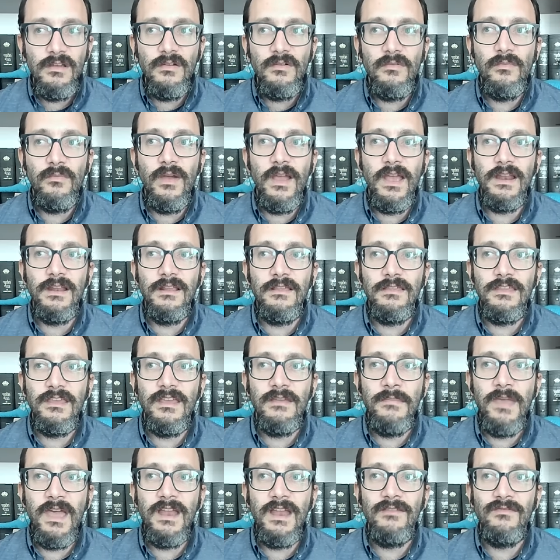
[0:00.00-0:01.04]
When the
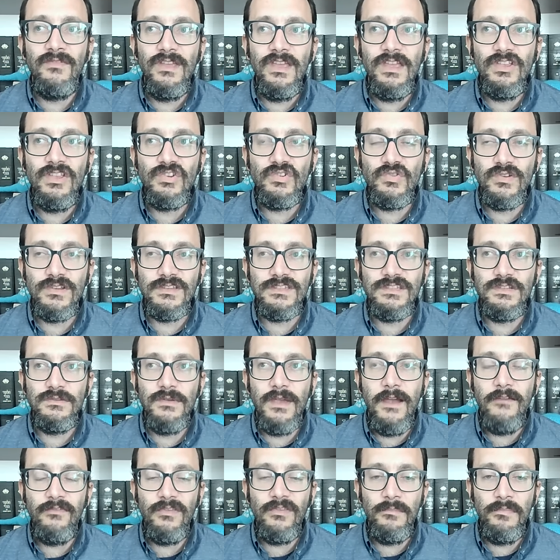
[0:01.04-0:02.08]
amount of interest you
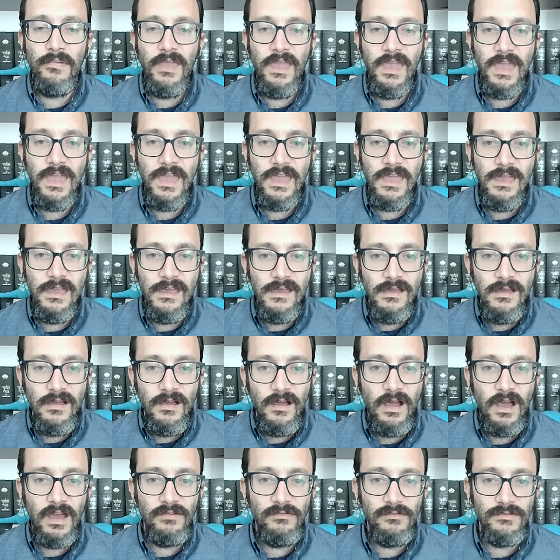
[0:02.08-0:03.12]
have to pay
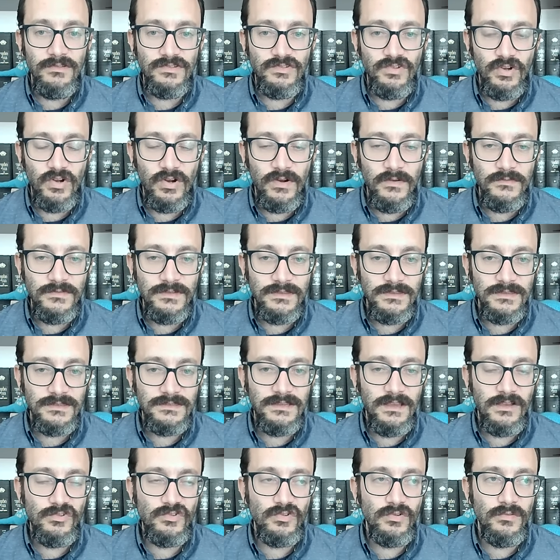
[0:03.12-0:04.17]
on reserves at the
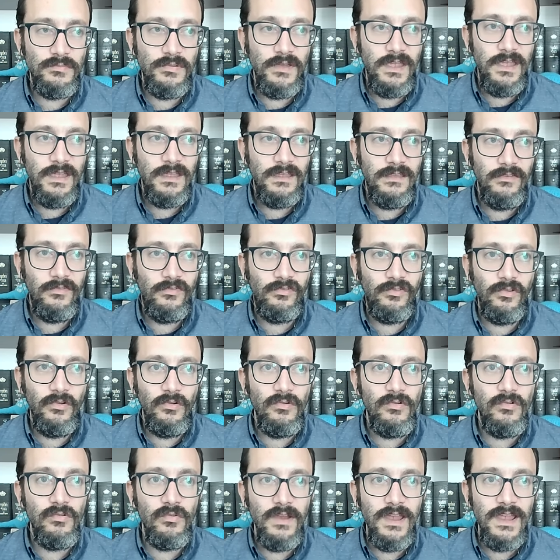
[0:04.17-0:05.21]
central bank is so
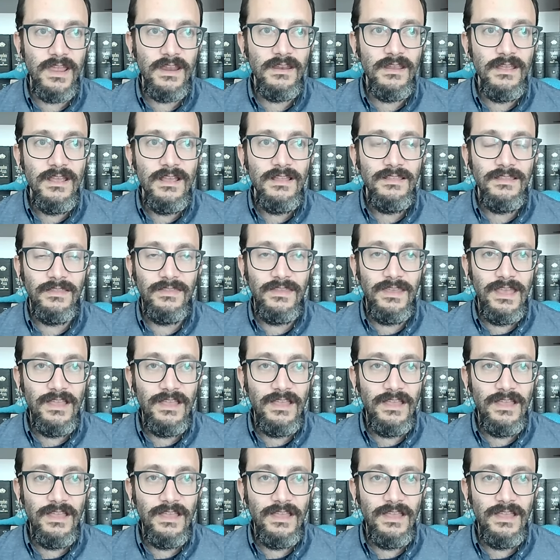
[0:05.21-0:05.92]
great that the